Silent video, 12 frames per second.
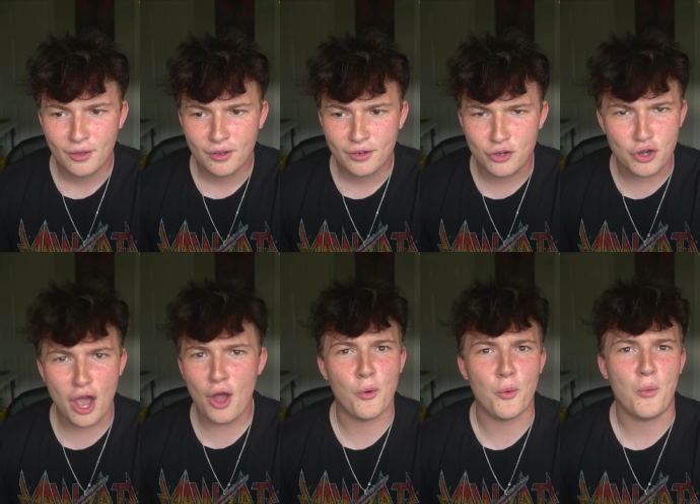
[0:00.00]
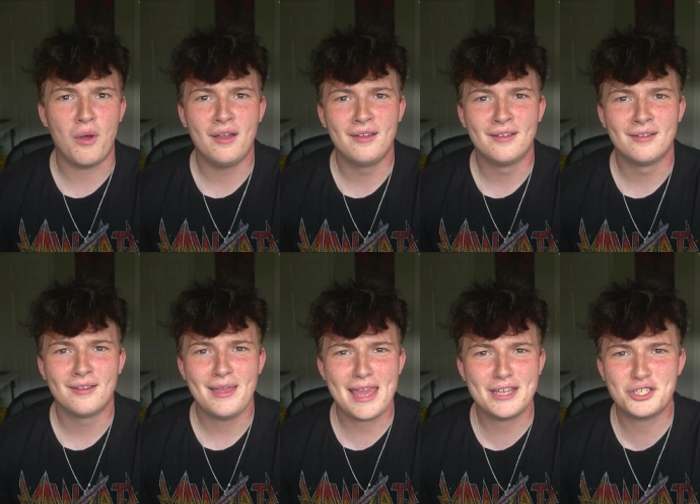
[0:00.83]
No,
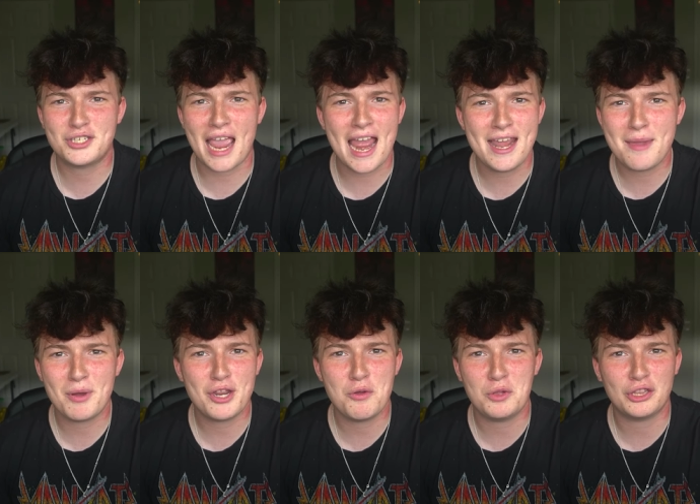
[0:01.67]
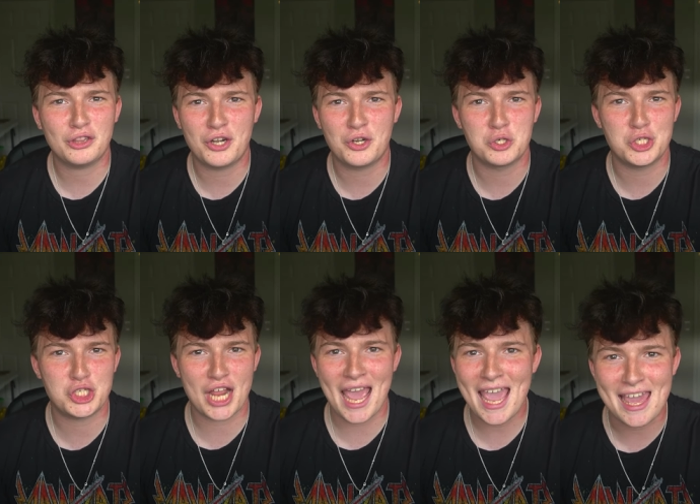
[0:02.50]
it's anybody with the letter
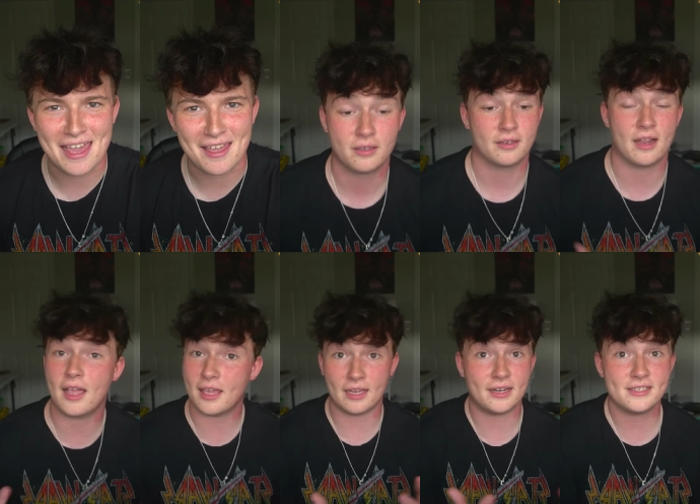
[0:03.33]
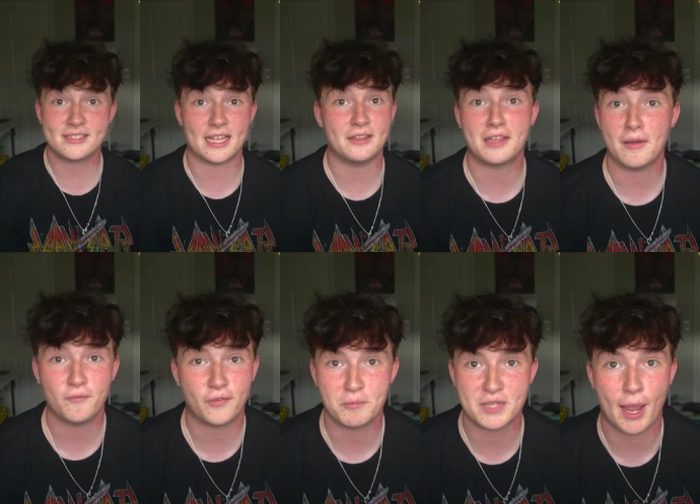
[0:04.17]
J. Getting sent them
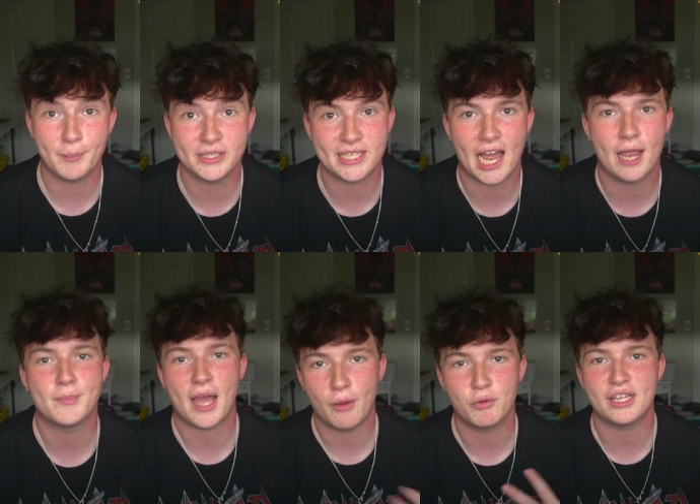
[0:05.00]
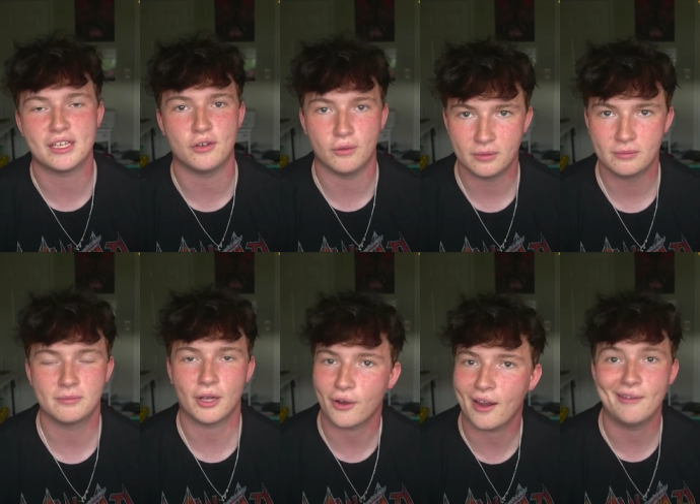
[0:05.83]
from time to time, I would giggle, okay?